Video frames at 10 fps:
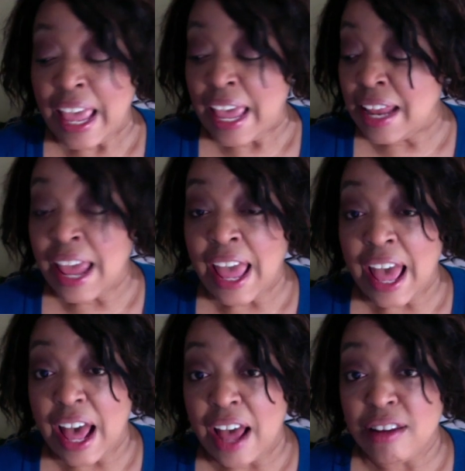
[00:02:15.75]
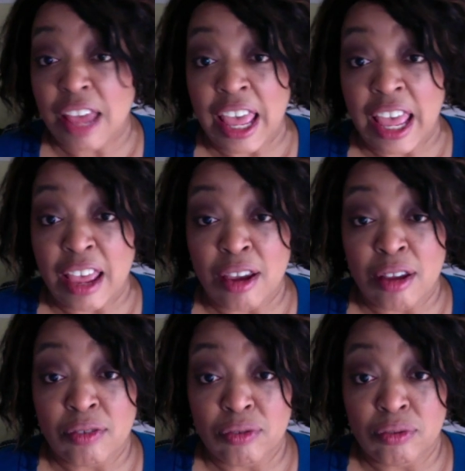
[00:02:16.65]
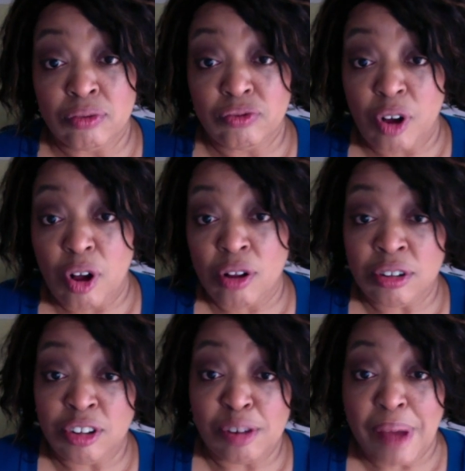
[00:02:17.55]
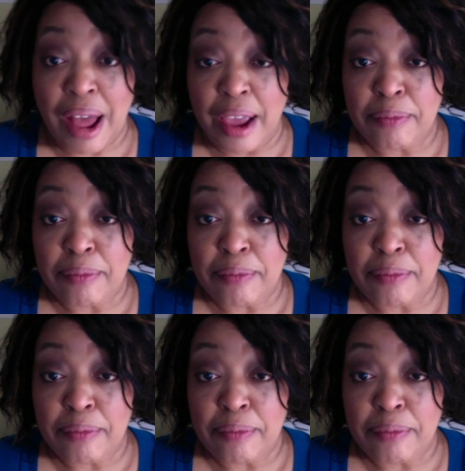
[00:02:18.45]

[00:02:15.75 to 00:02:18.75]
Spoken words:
It had a fall nearby.